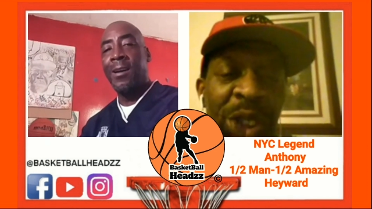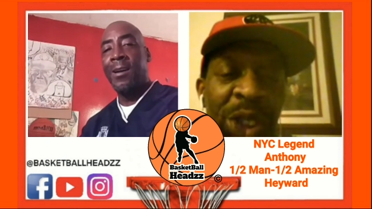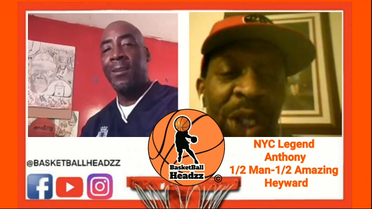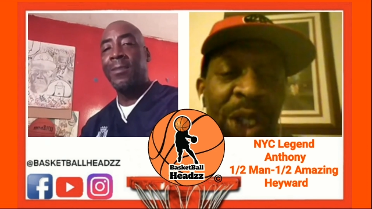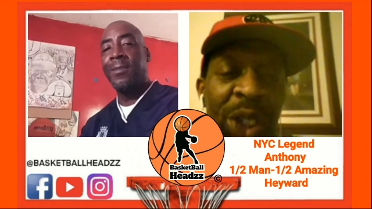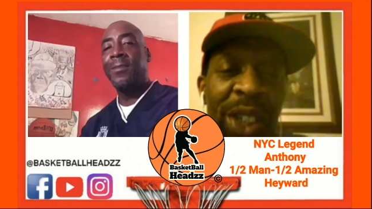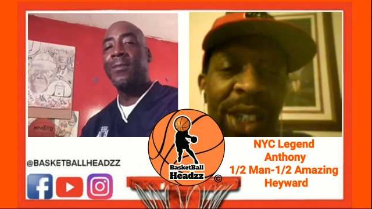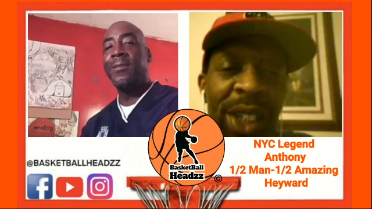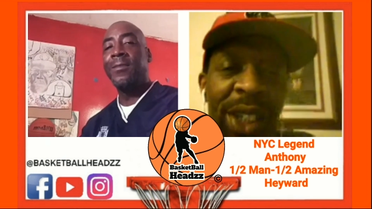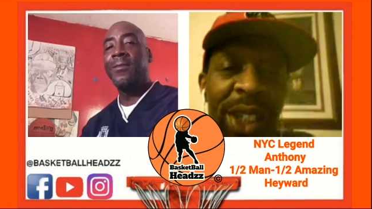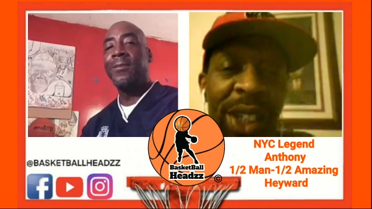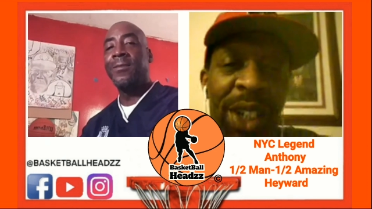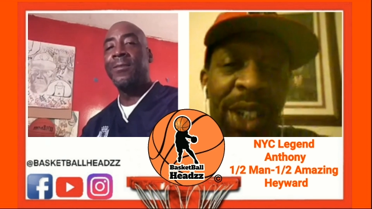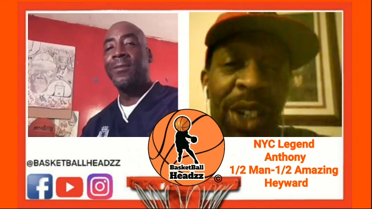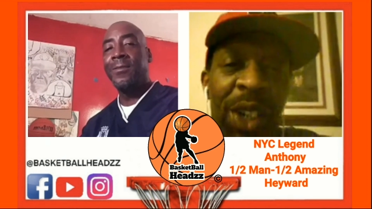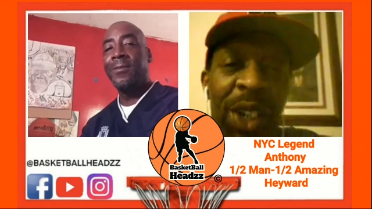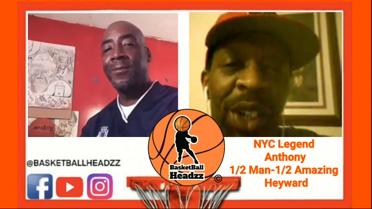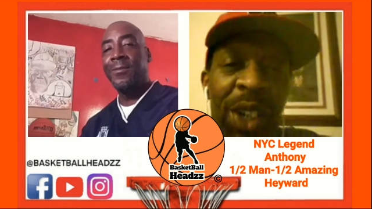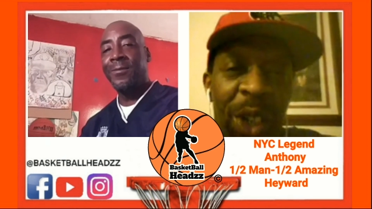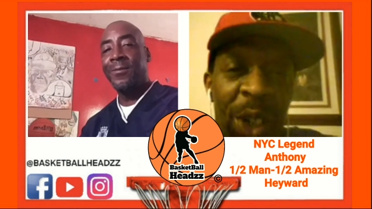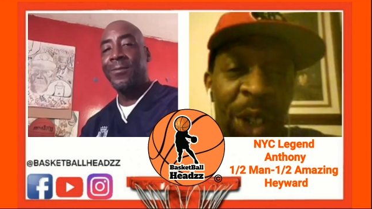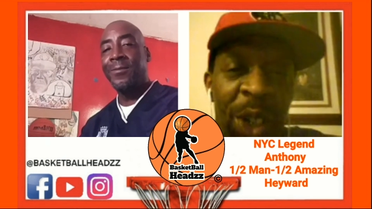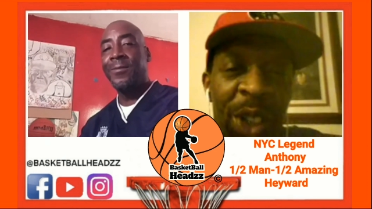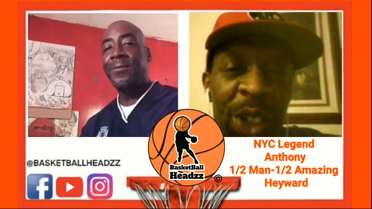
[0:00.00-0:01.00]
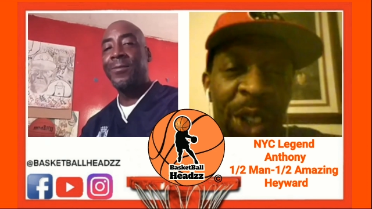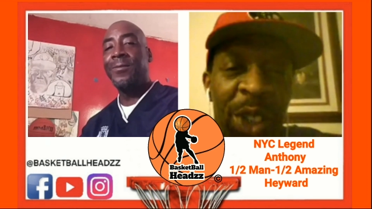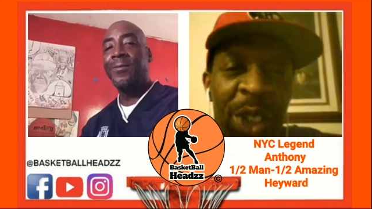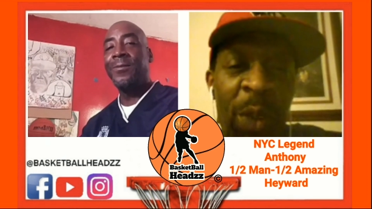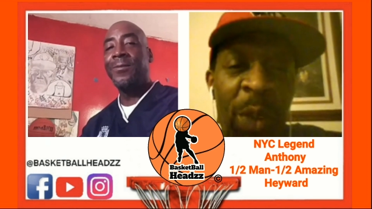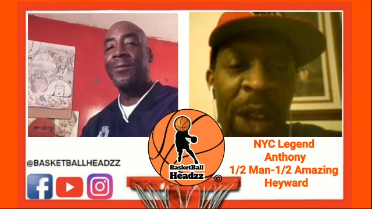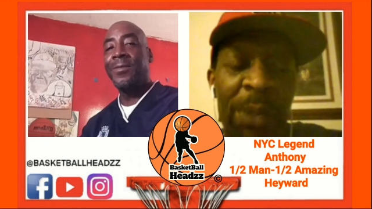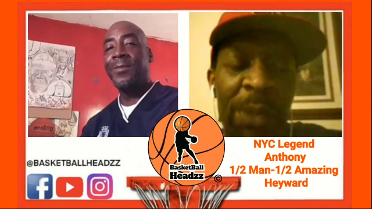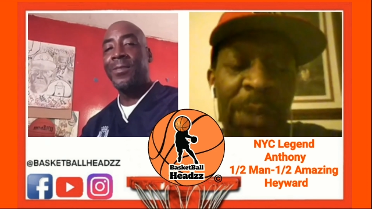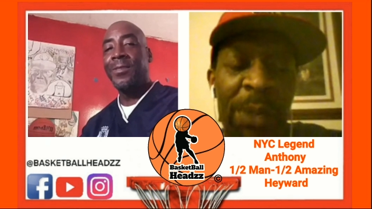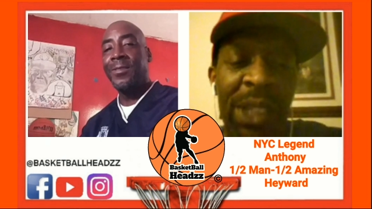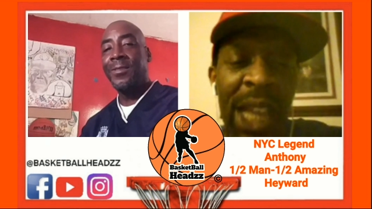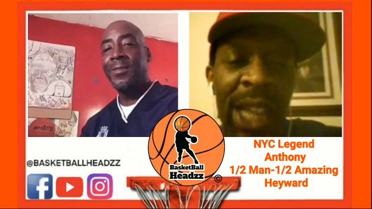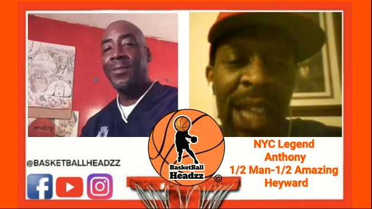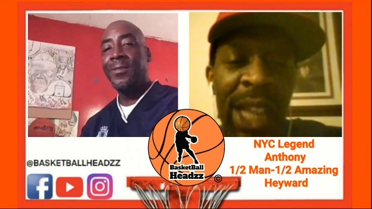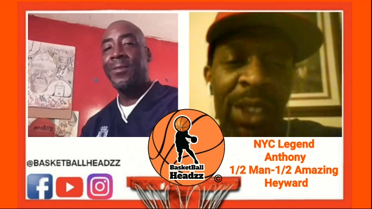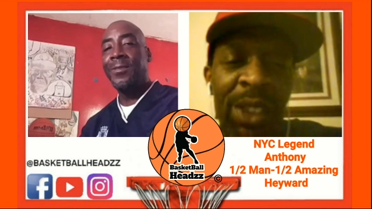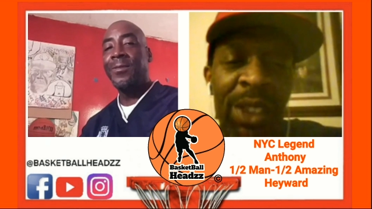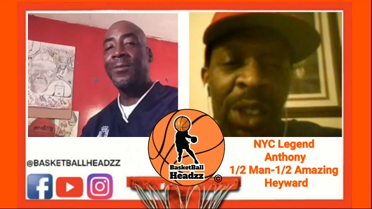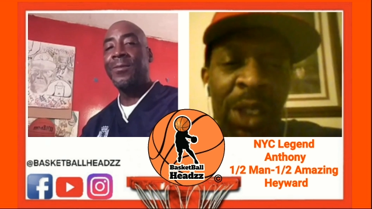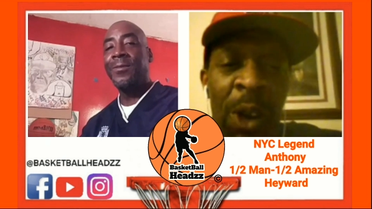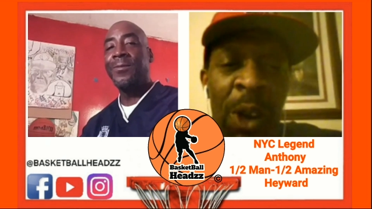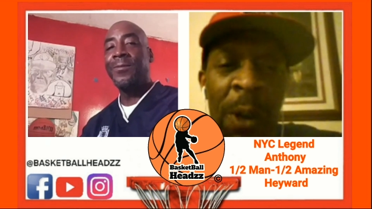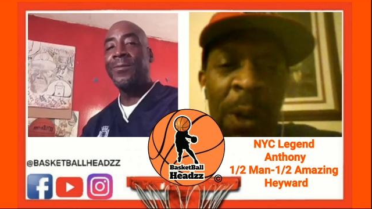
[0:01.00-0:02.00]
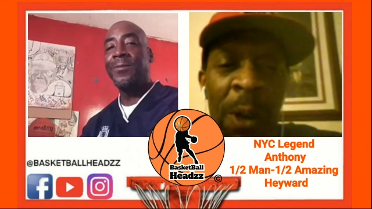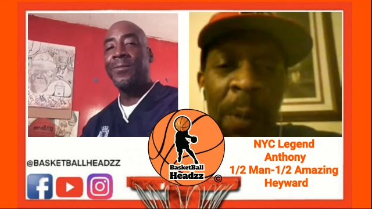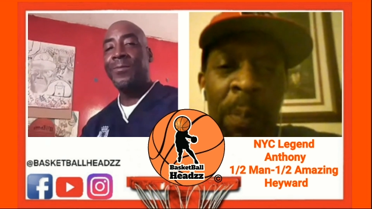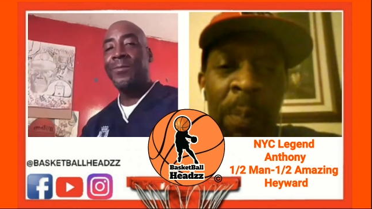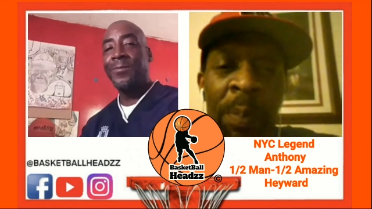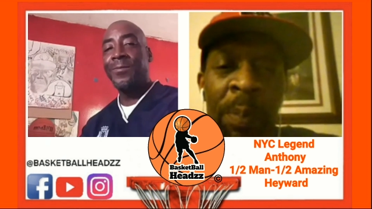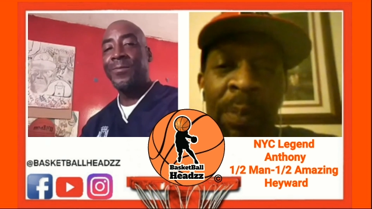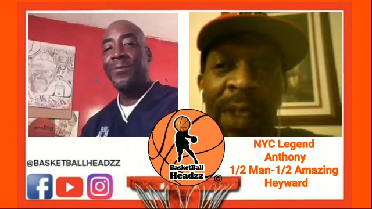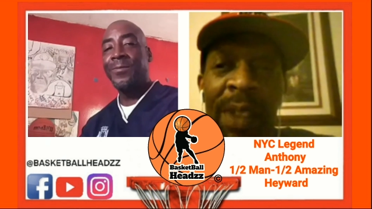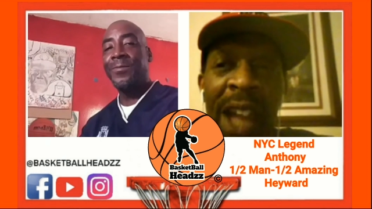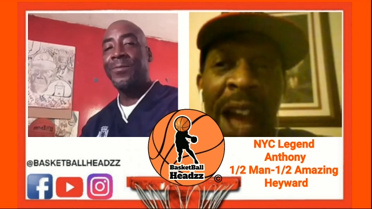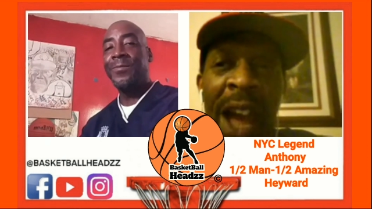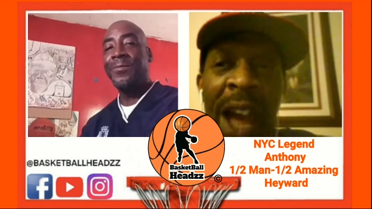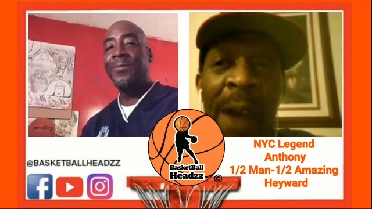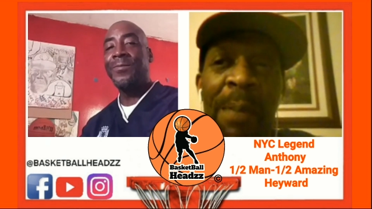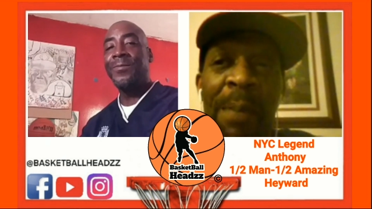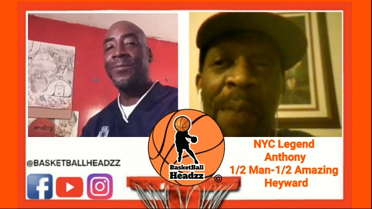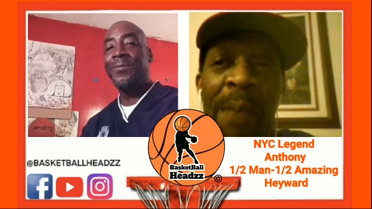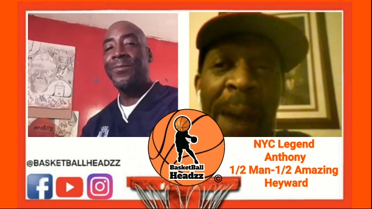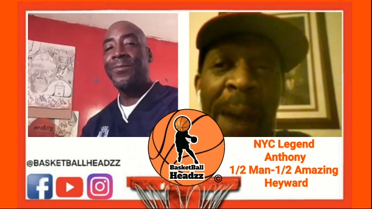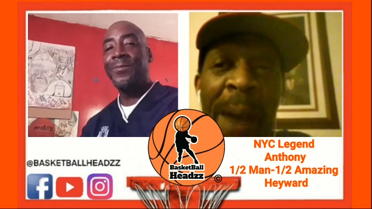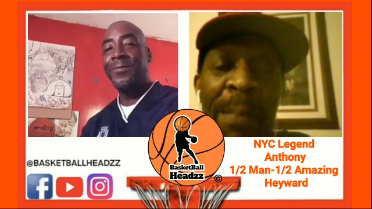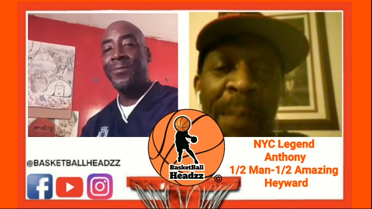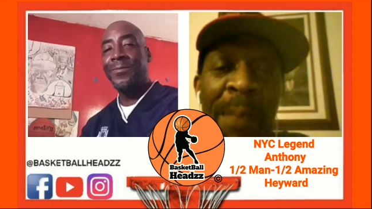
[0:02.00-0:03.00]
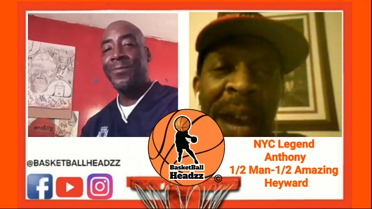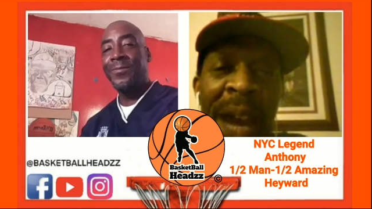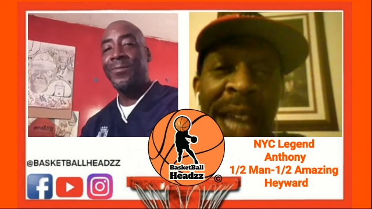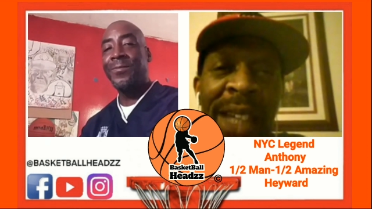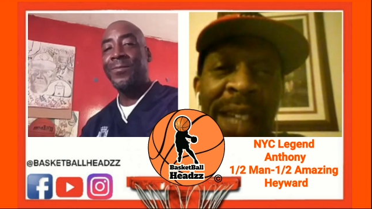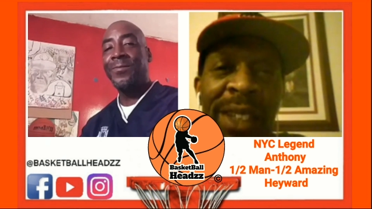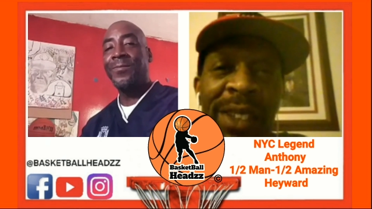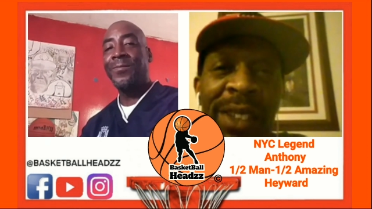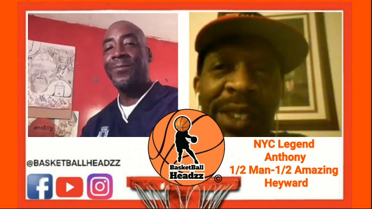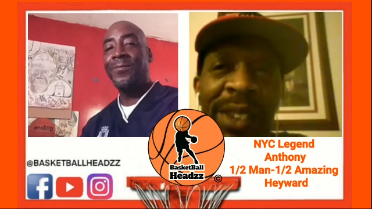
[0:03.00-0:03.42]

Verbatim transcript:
Speaker 1: short on his website. So I, I might